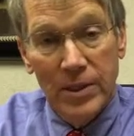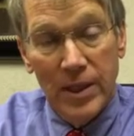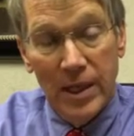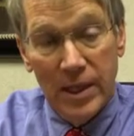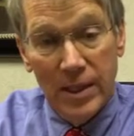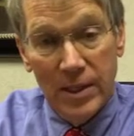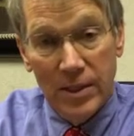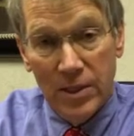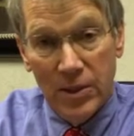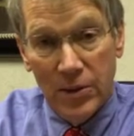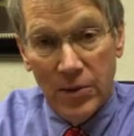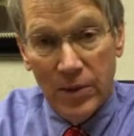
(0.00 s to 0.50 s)

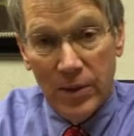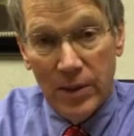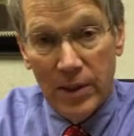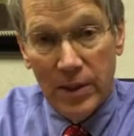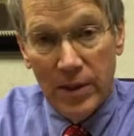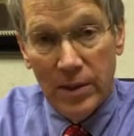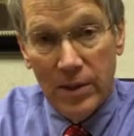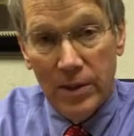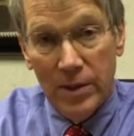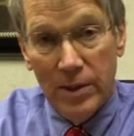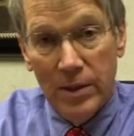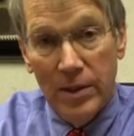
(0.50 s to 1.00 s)
That is
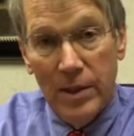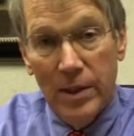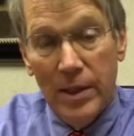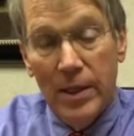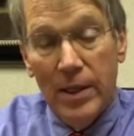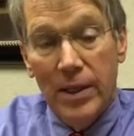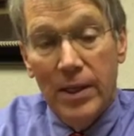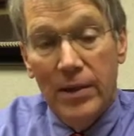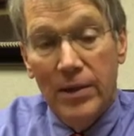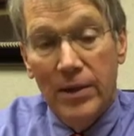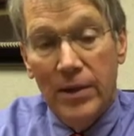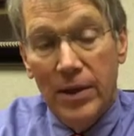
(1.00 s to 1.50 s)
critical.
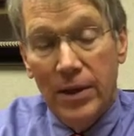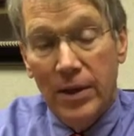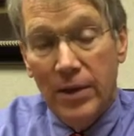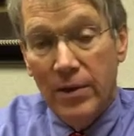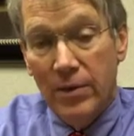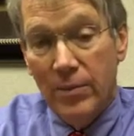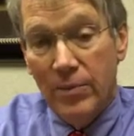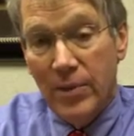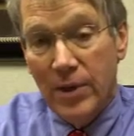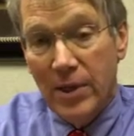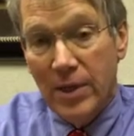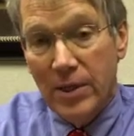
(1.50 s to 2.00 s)
The
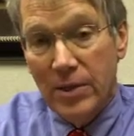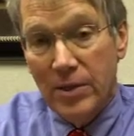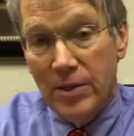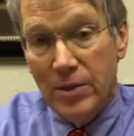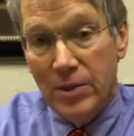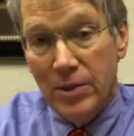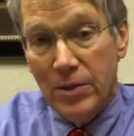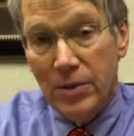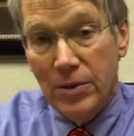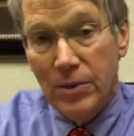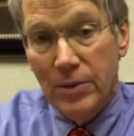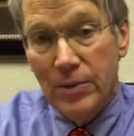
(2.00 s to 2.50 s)
other big
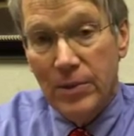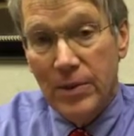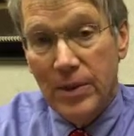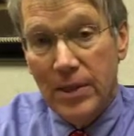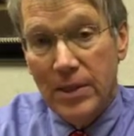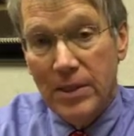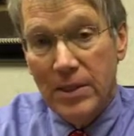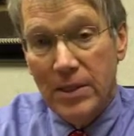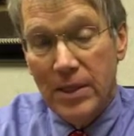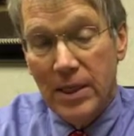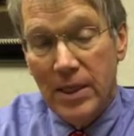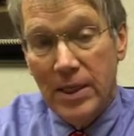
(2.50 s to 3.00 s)
concern
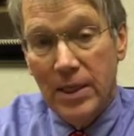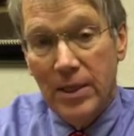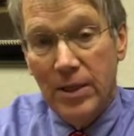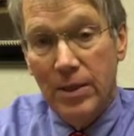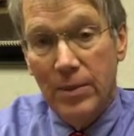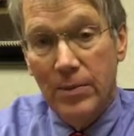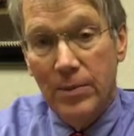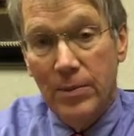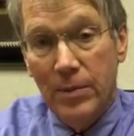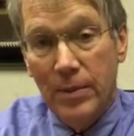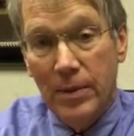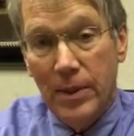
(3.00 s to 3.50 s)
is
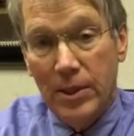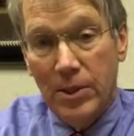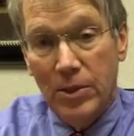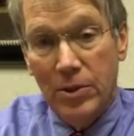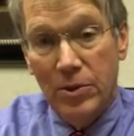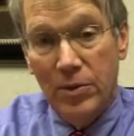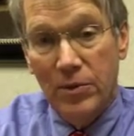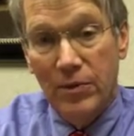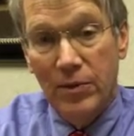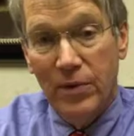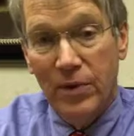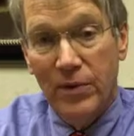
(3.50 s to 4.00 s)
that make
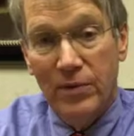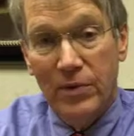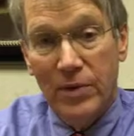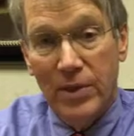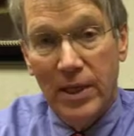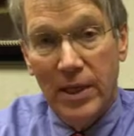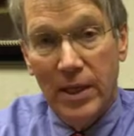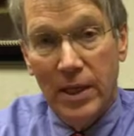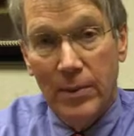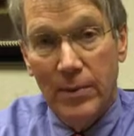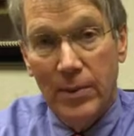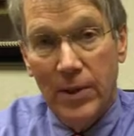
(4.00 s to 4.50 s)
sure if you ever
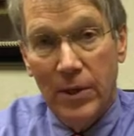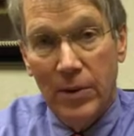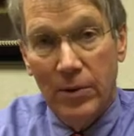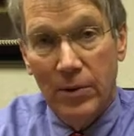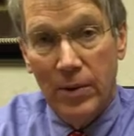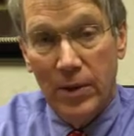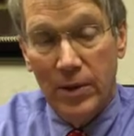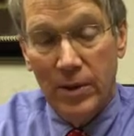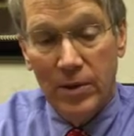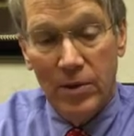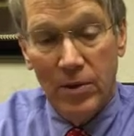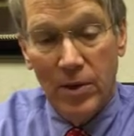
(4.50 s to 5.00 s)
take them
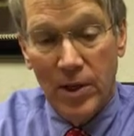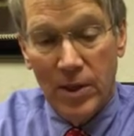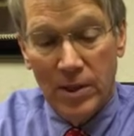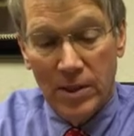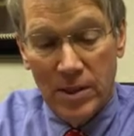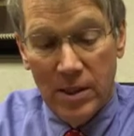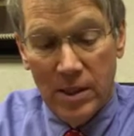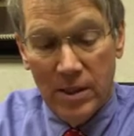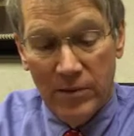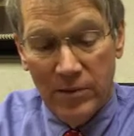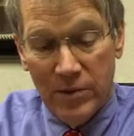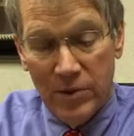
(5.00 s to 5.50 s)
out,
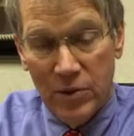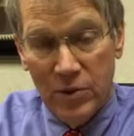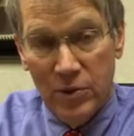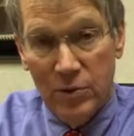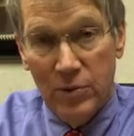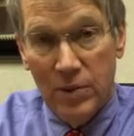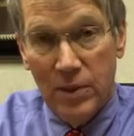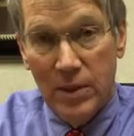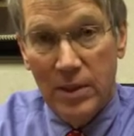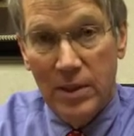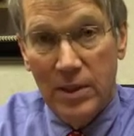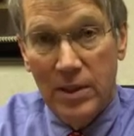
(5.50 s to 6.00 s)
dogs love to
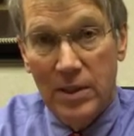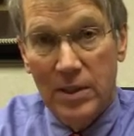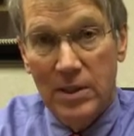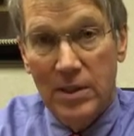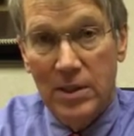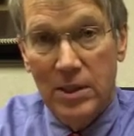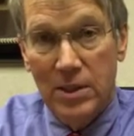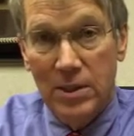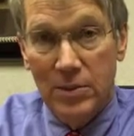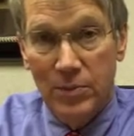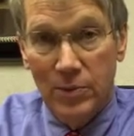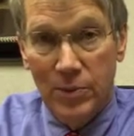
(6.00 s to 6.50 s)
chew on these,
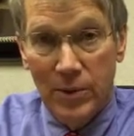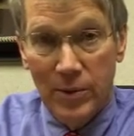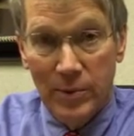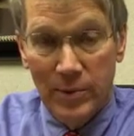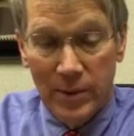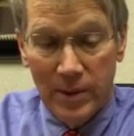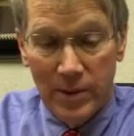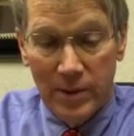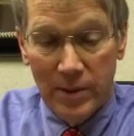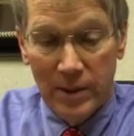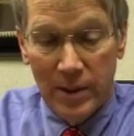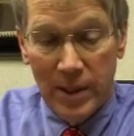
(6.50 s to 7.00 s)
that you put them
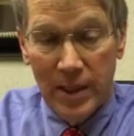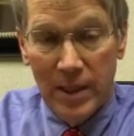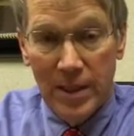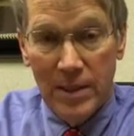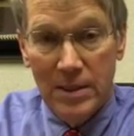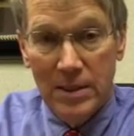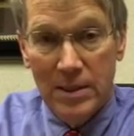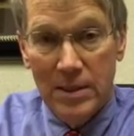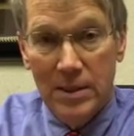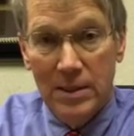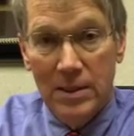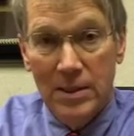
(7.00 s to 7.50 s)
in little
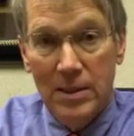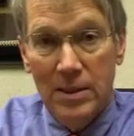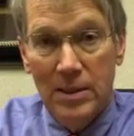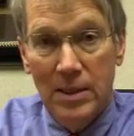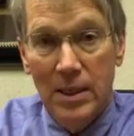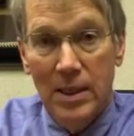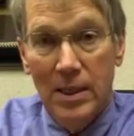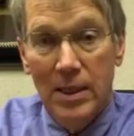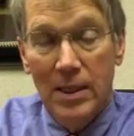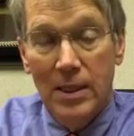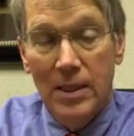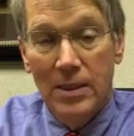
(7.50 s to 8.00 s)
cases
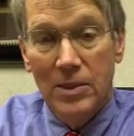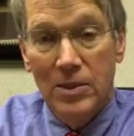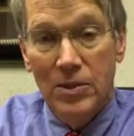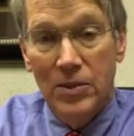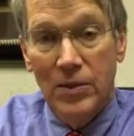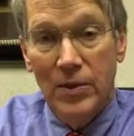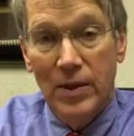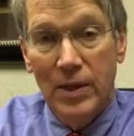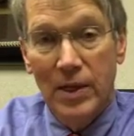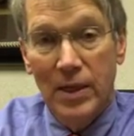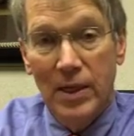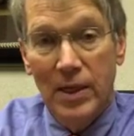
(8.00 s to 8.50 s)

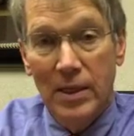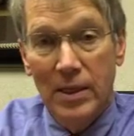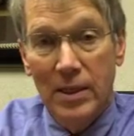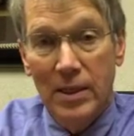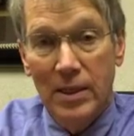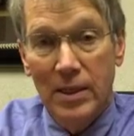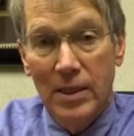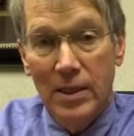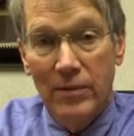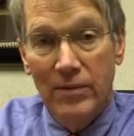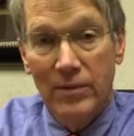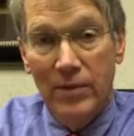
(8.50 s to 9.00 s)
so that
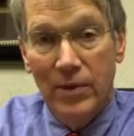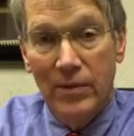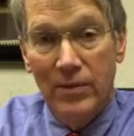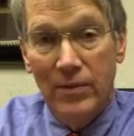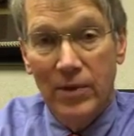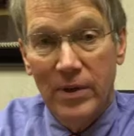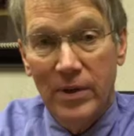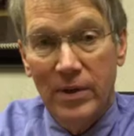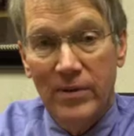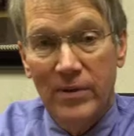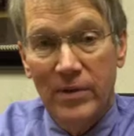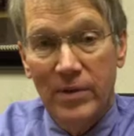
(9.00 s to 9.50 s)
if you're
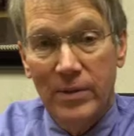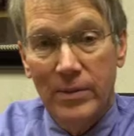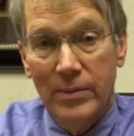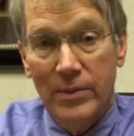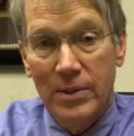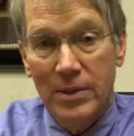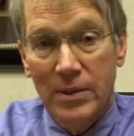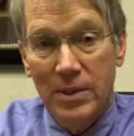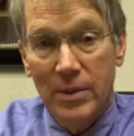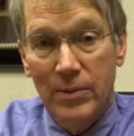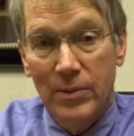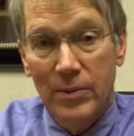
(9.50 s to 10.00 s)
ever leaving them
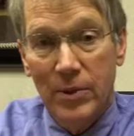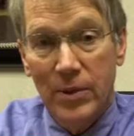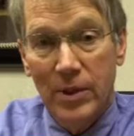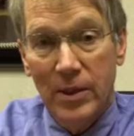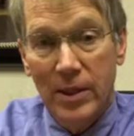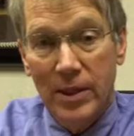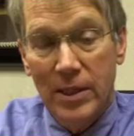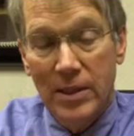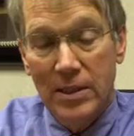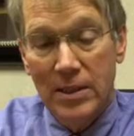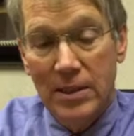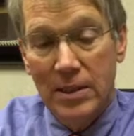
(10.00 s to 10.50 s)
and some
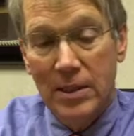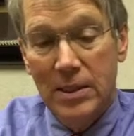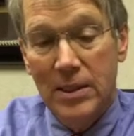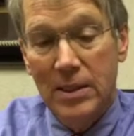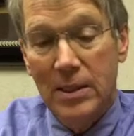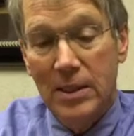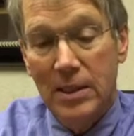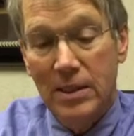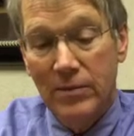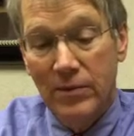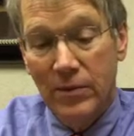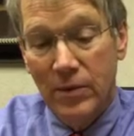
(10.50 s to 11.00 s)
dog gets it,
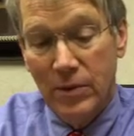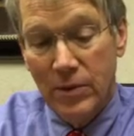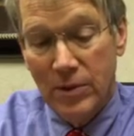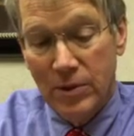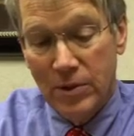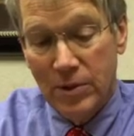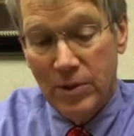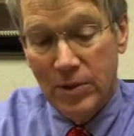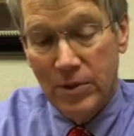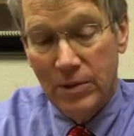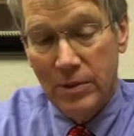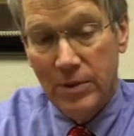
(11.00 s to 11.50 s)
then of
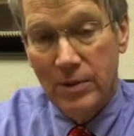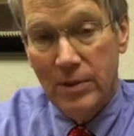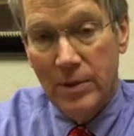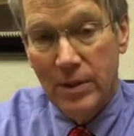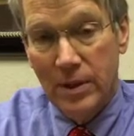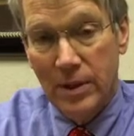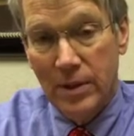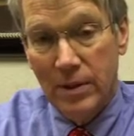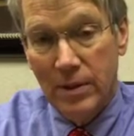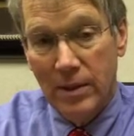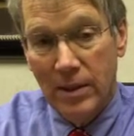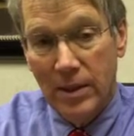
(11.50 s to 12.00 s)
course you're
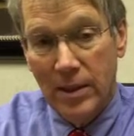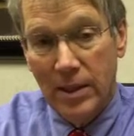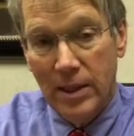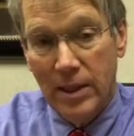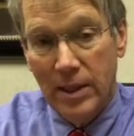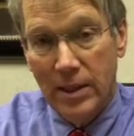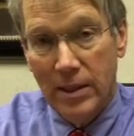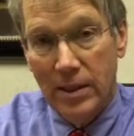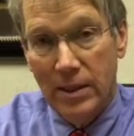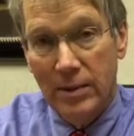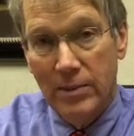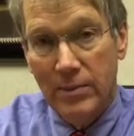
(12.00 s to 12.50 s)
out of
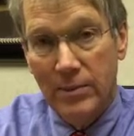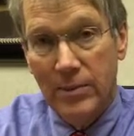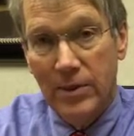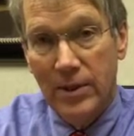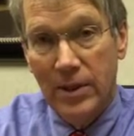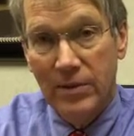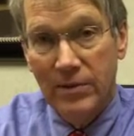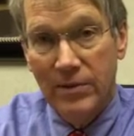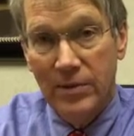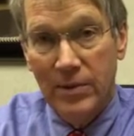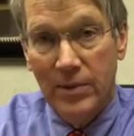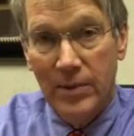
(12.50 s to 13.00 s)
luck and we
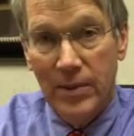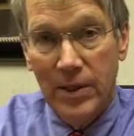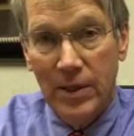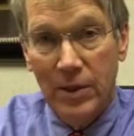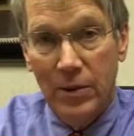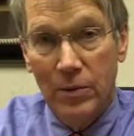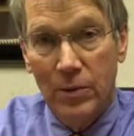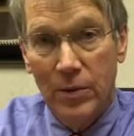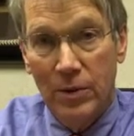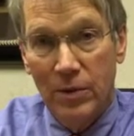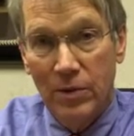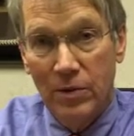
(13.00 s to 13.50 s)
have to make
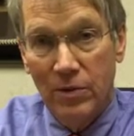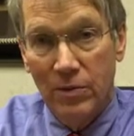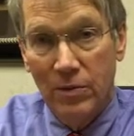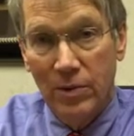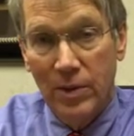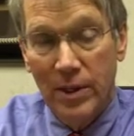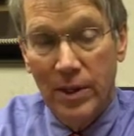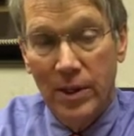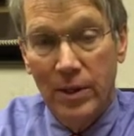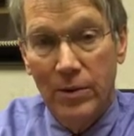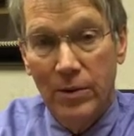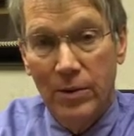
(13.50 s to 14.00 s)
you another
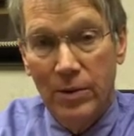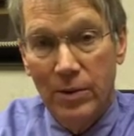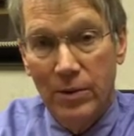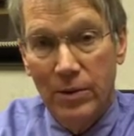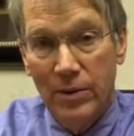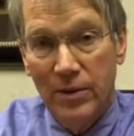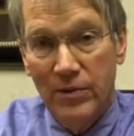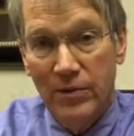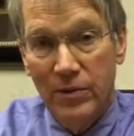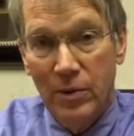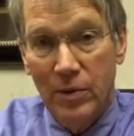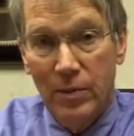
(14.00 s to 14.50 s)
tray, or you
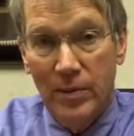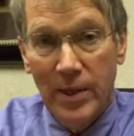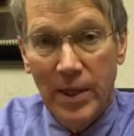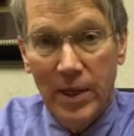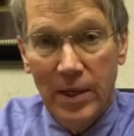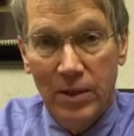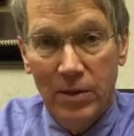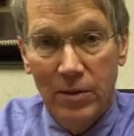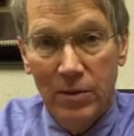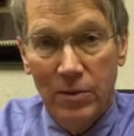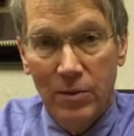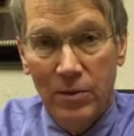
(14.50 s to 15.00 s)
have to go
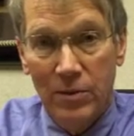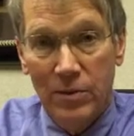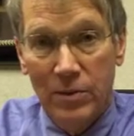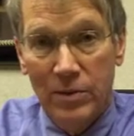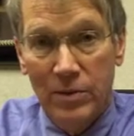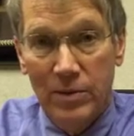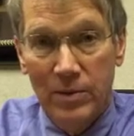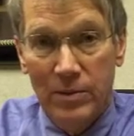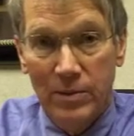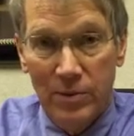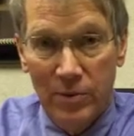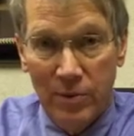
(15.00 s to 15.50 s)
back to your old
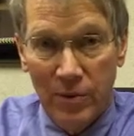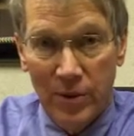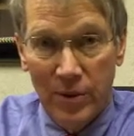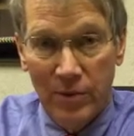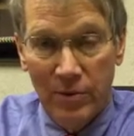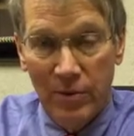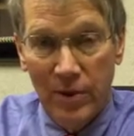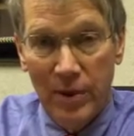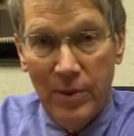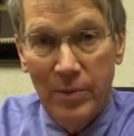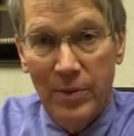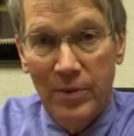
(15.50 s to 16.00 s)

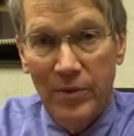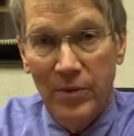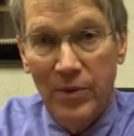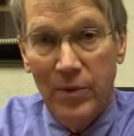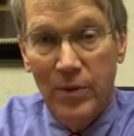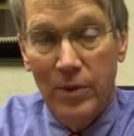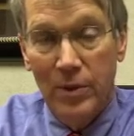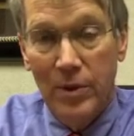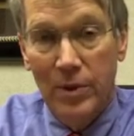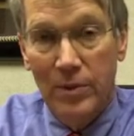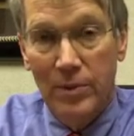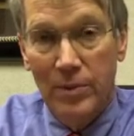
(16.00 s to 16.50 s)
tray
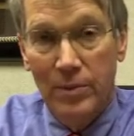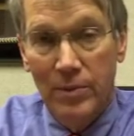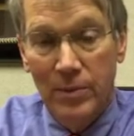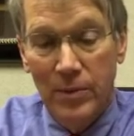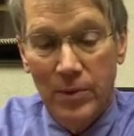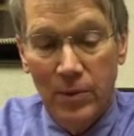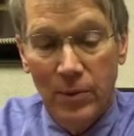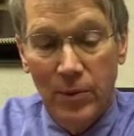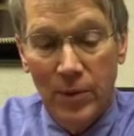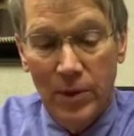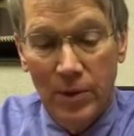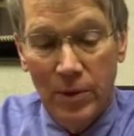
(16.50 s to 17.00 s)
before
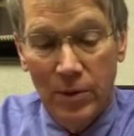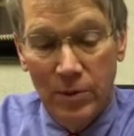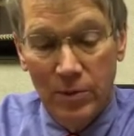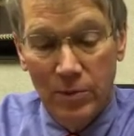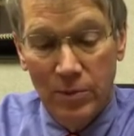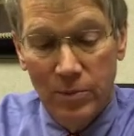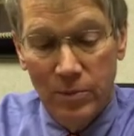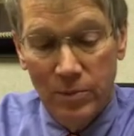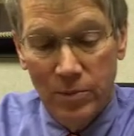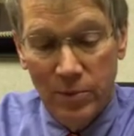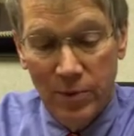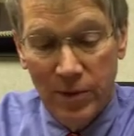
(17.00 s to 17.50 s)
the one
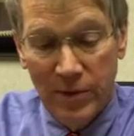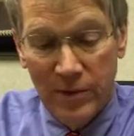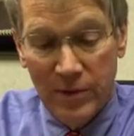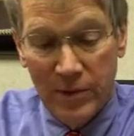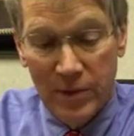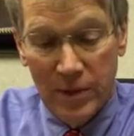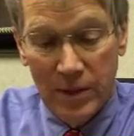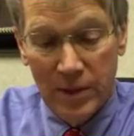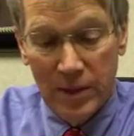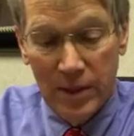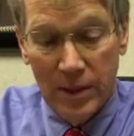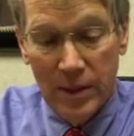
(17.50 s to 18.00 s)
you
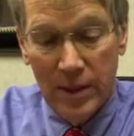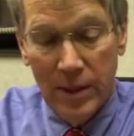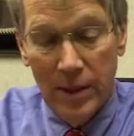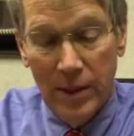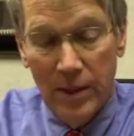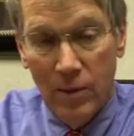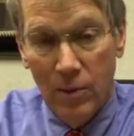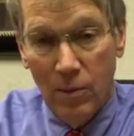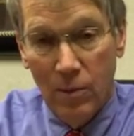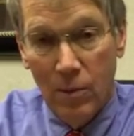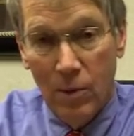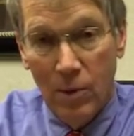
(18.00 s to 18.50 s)
previously
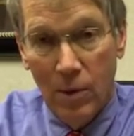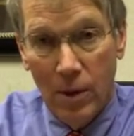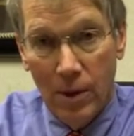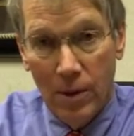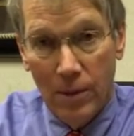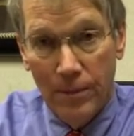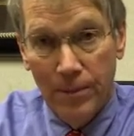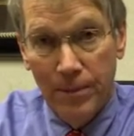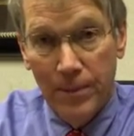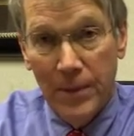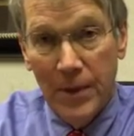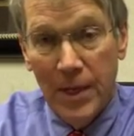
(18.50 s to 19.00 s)
worn.